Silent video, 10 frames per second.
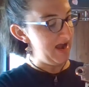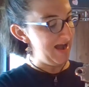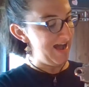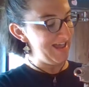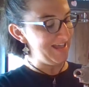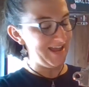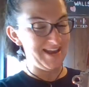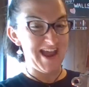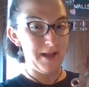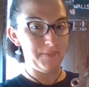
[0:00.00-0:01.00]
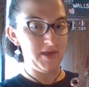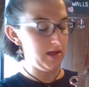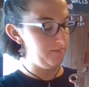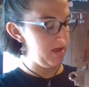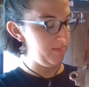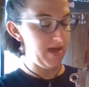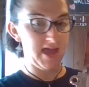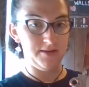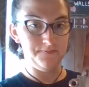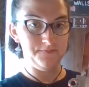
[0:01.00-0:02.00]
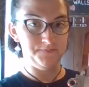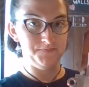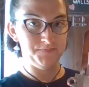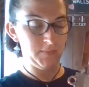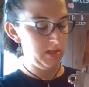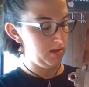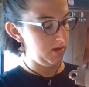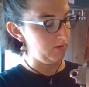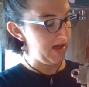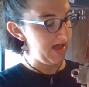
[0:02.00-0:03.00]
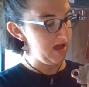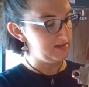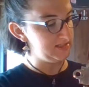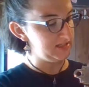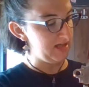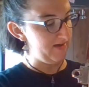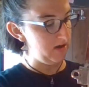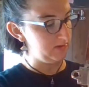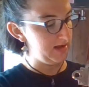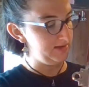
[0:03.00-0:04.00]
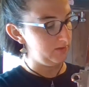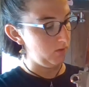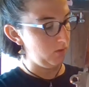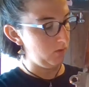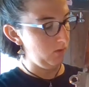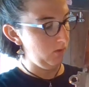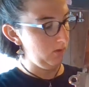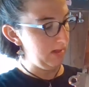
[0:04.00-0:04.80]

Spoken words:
I cannot pick up my pen, okay, until I've outlined the whole